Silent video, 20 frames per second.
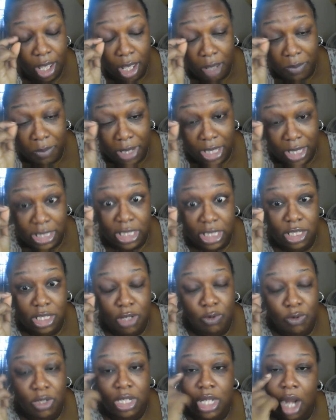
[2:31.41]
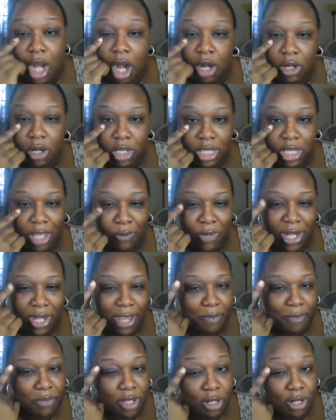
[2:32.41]
because it's so dark that when
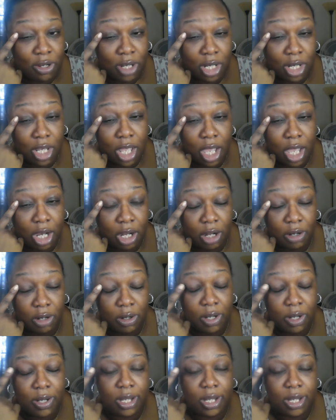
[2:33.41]
I put on color,